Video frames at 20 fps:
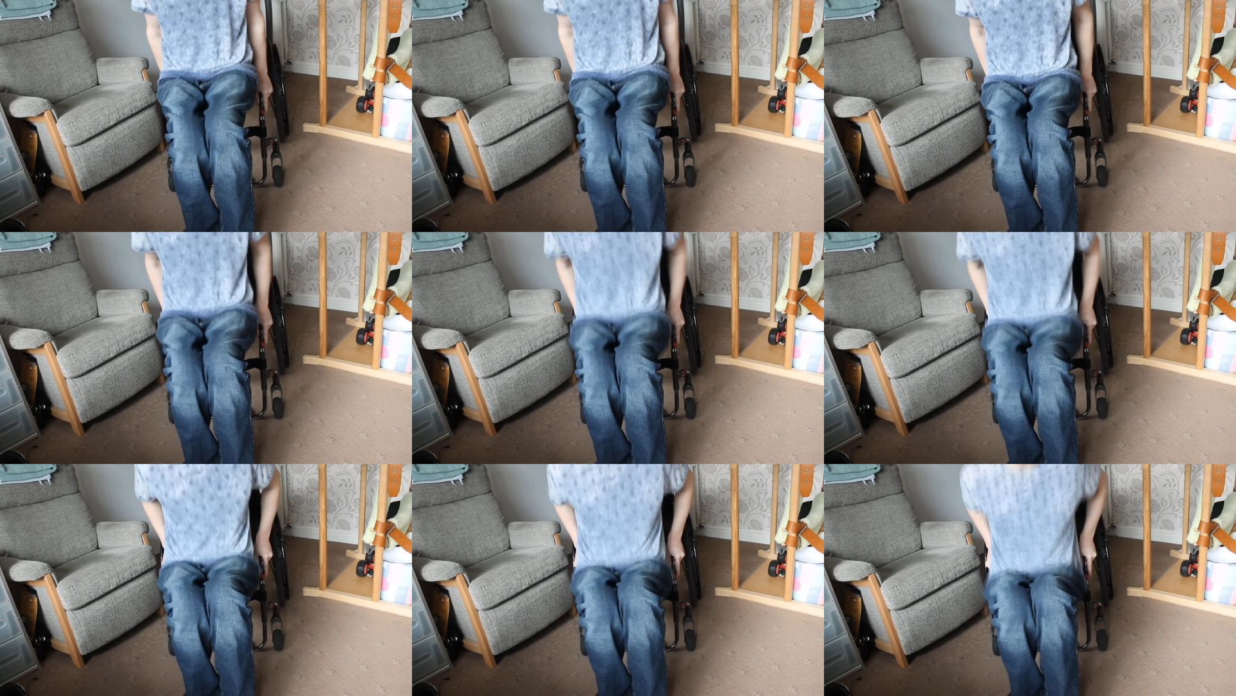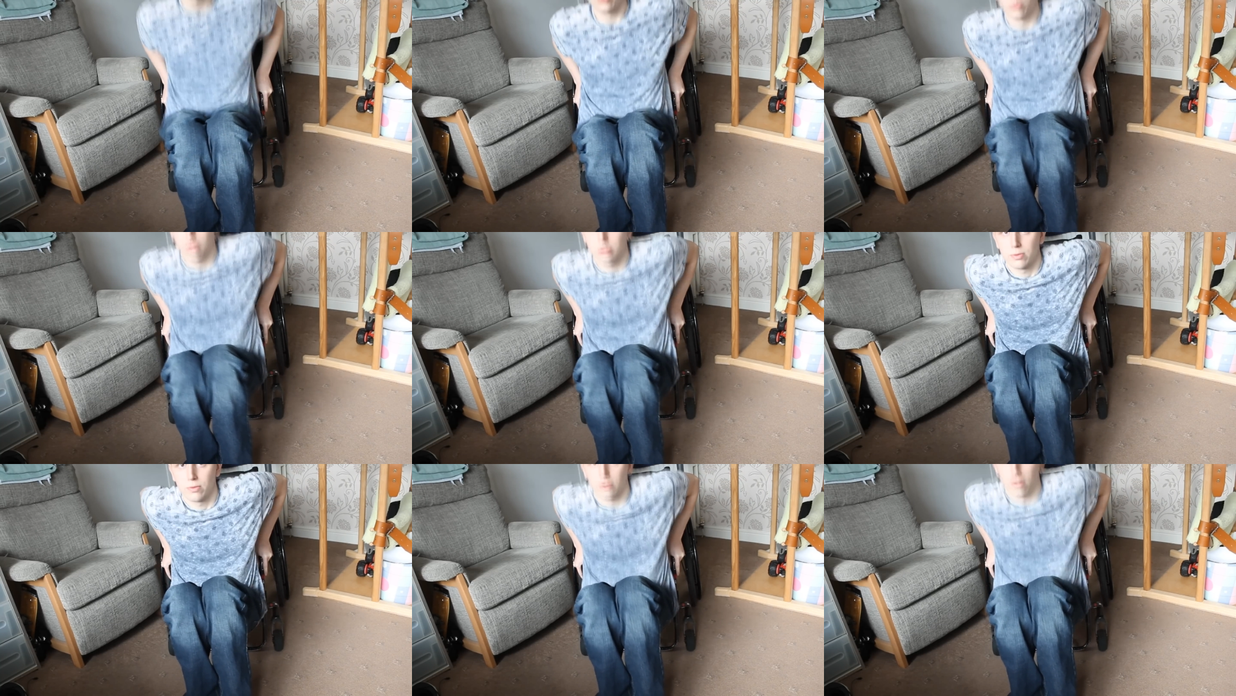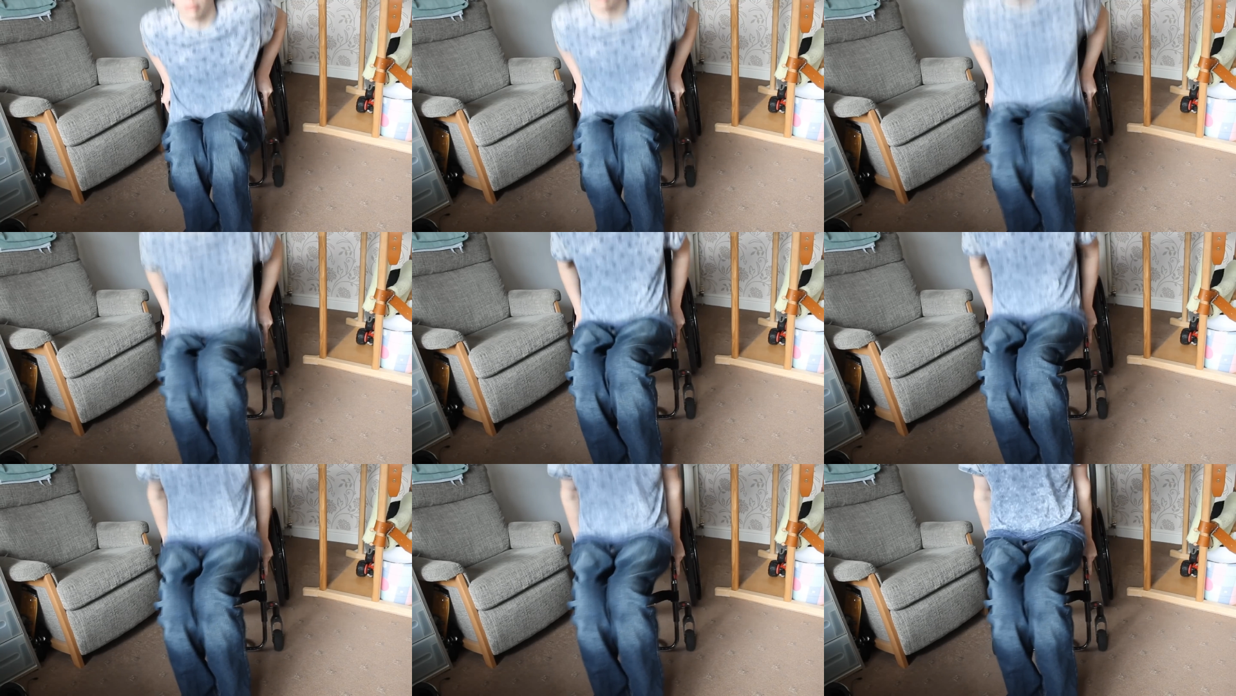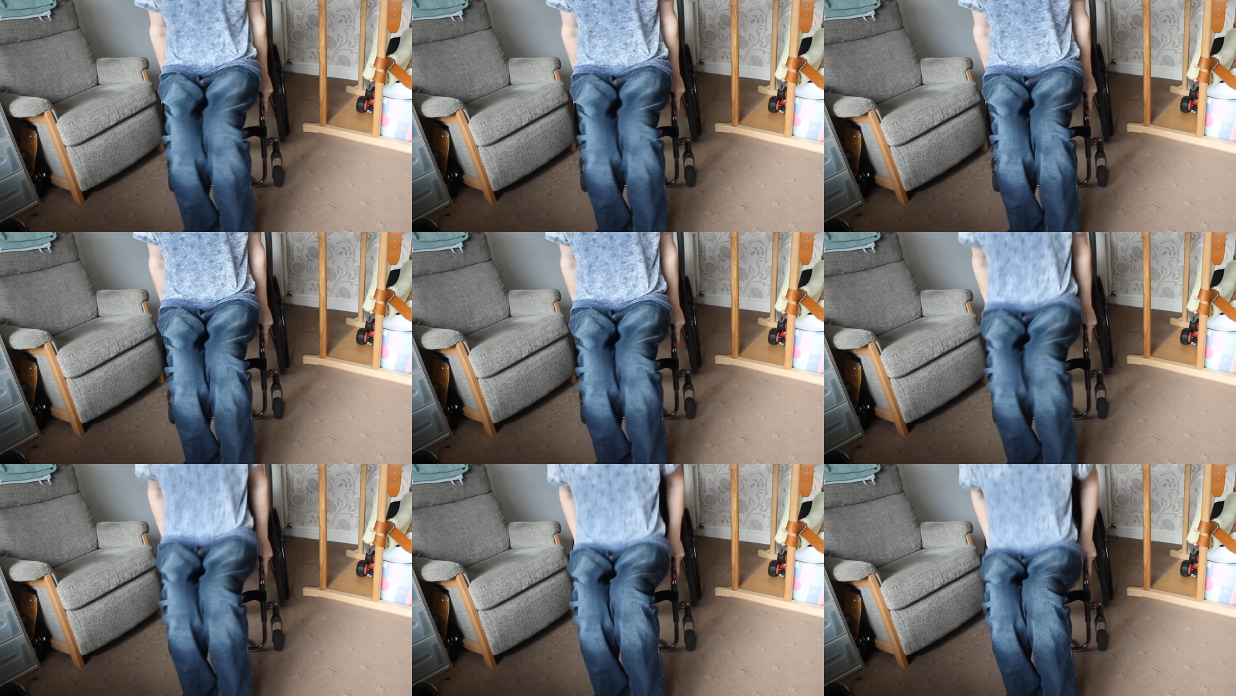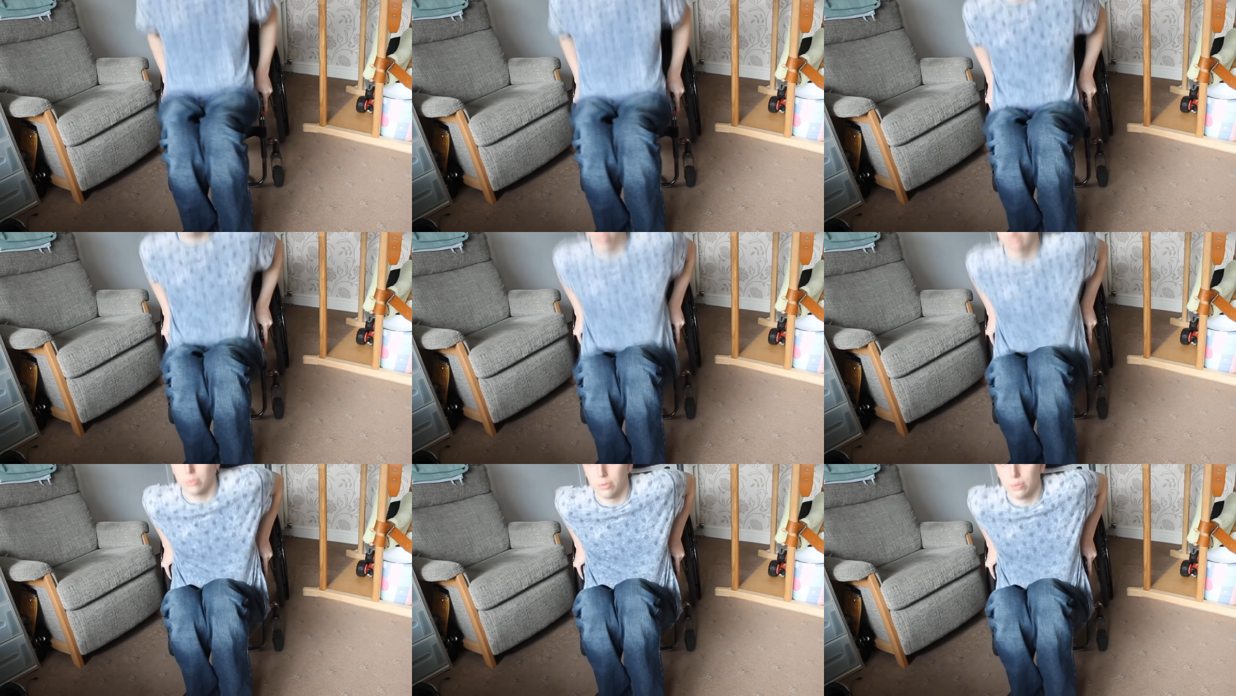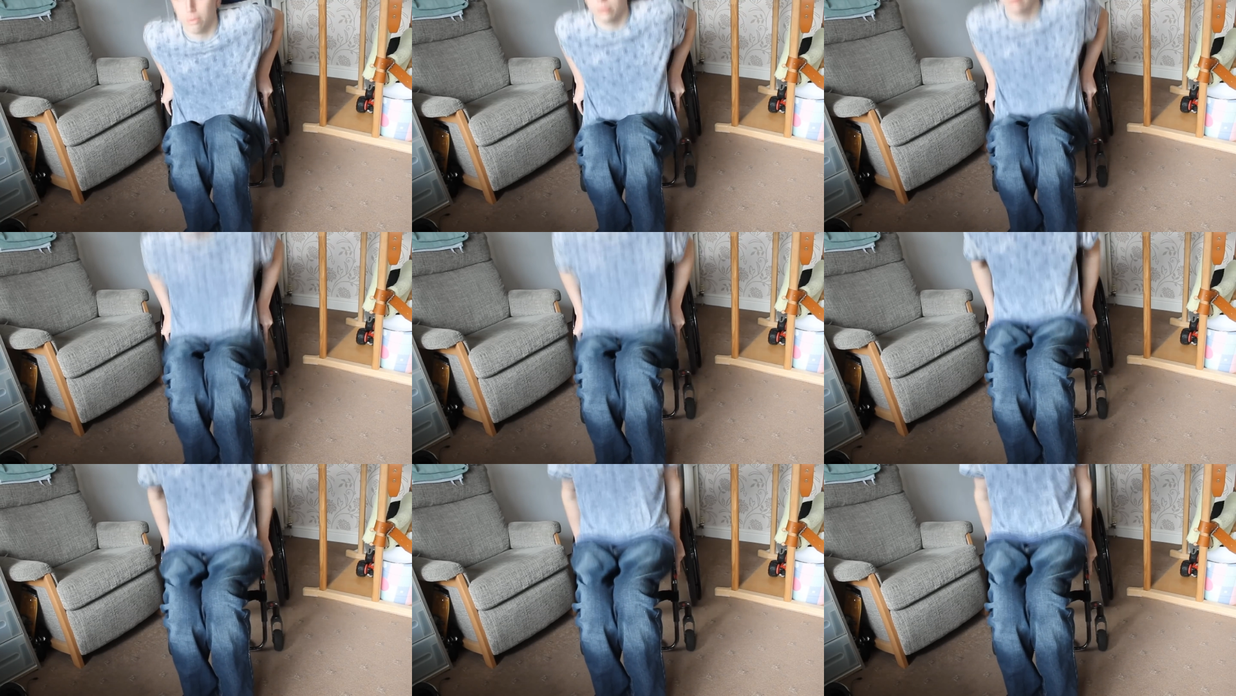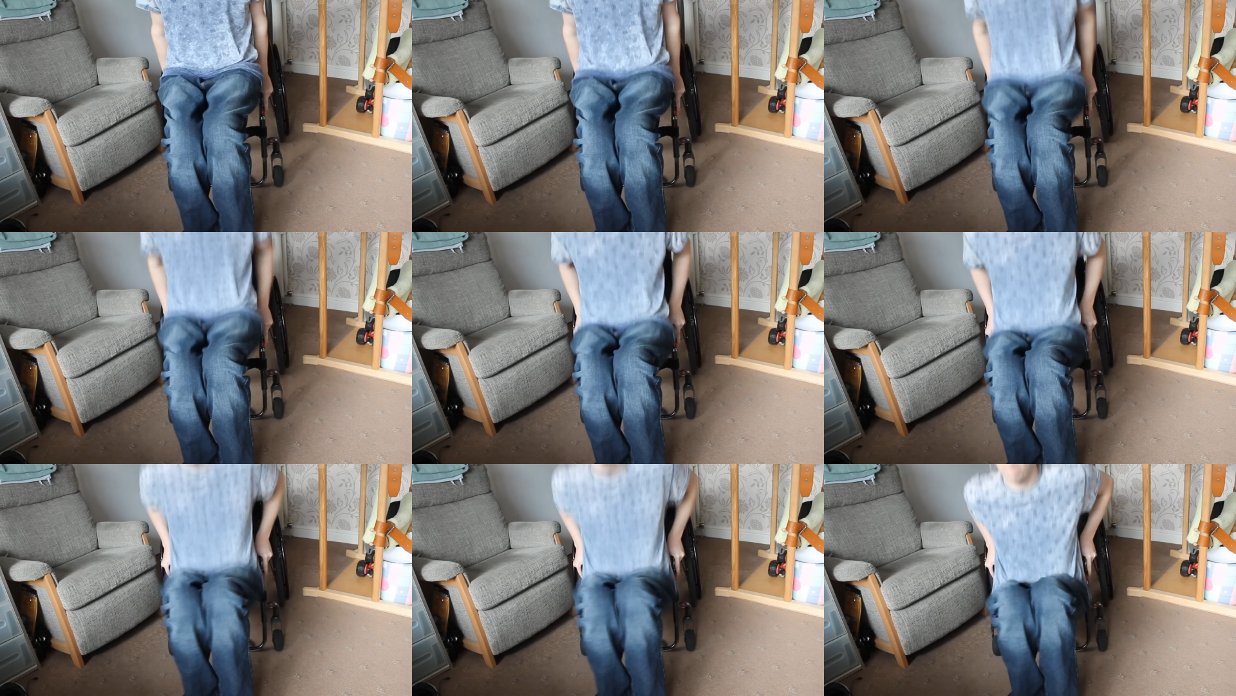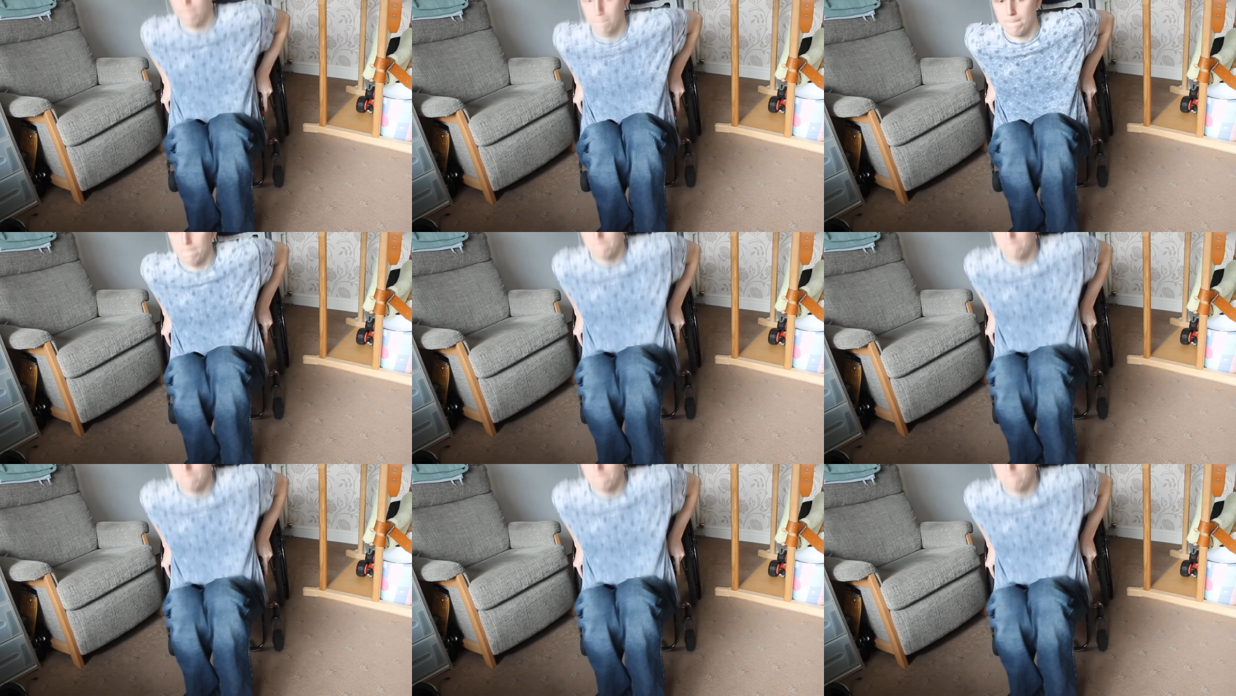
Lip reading: [unreadable: no face in view]